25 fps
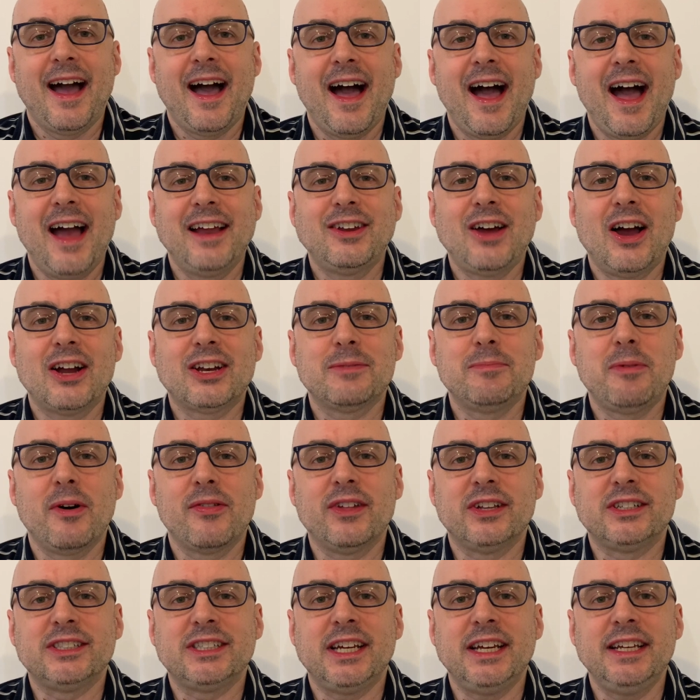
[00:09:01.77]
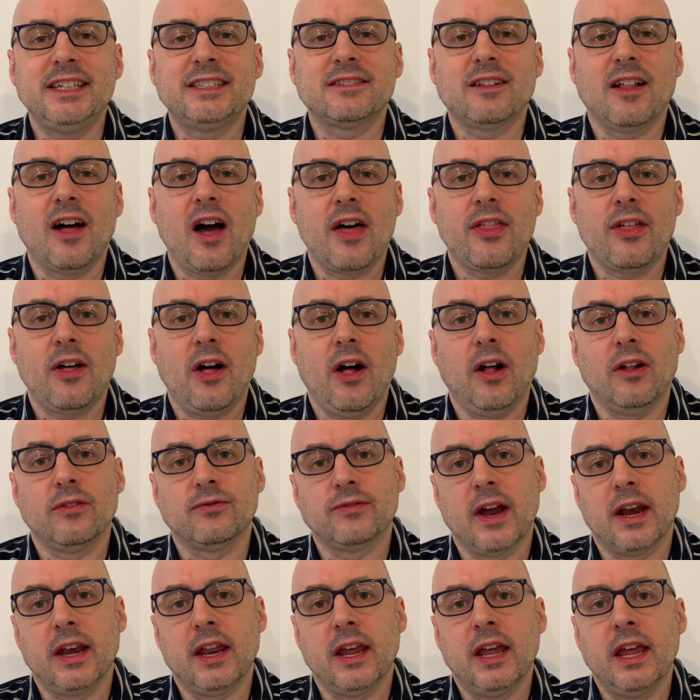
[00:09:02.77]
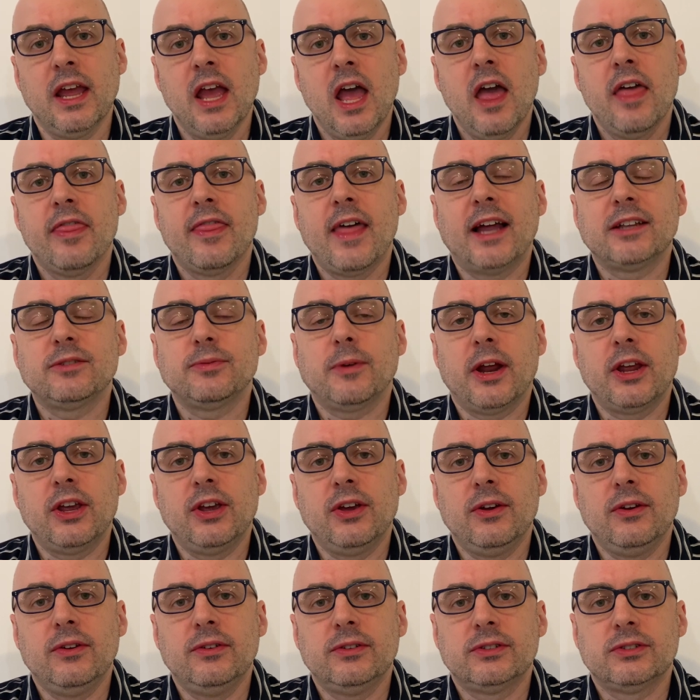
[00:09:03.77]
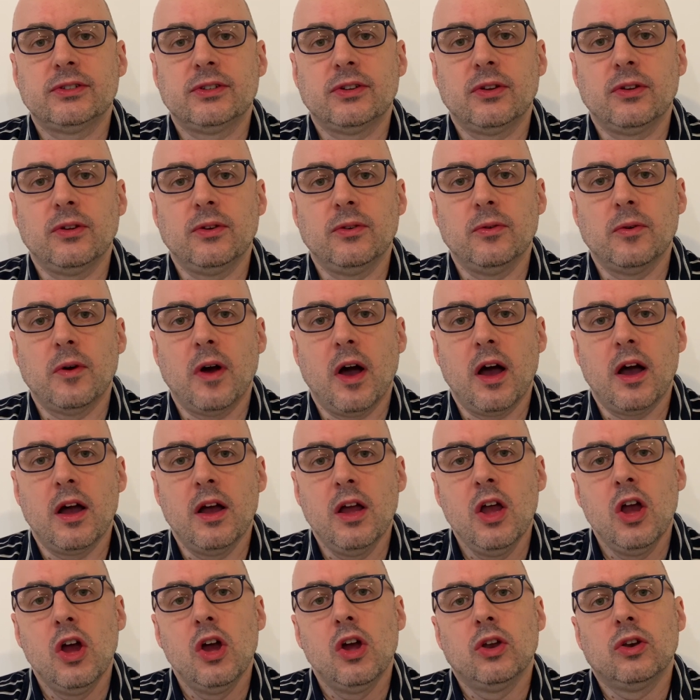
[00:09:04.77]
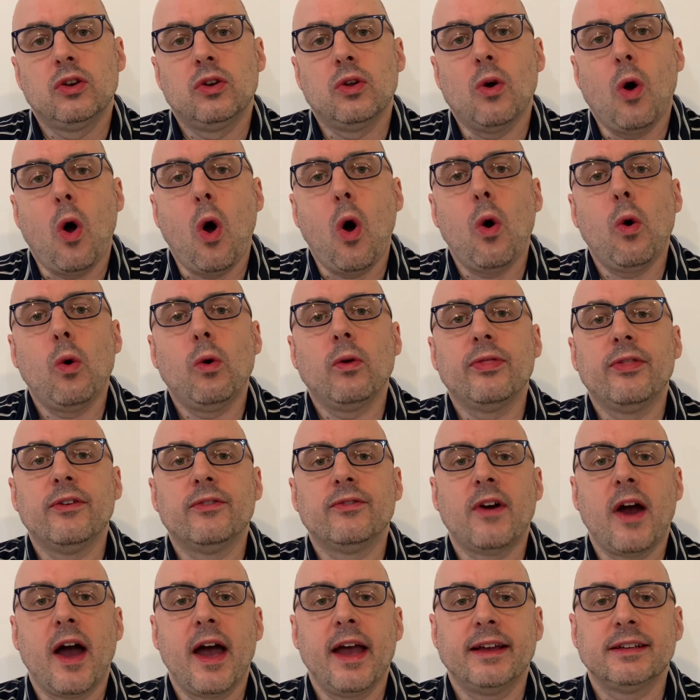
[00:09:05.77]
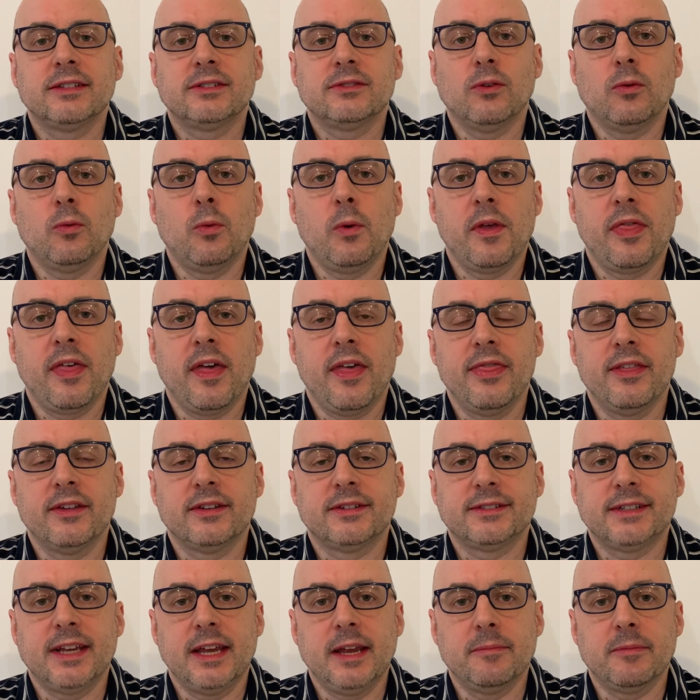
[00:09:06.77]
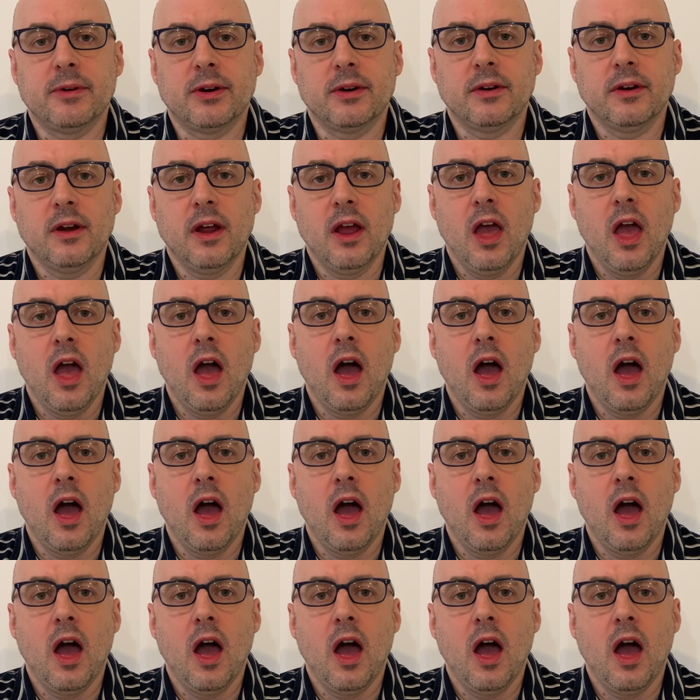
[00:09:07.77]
I talked about the cheesecloth already. That's what I use to hold the rice within the steamer.